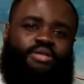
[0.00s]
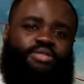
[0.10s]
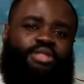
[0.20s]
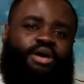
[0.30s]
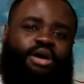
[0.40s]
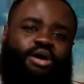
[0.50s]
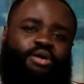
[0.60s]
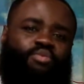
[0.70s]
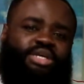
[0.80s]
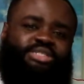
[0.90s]
The
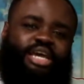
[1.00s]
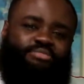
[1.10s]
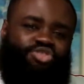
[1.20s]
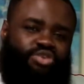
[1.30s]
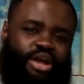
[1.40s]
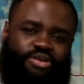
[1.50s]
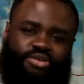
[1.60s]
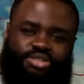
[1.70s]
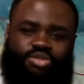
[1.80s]
West Ham strikers,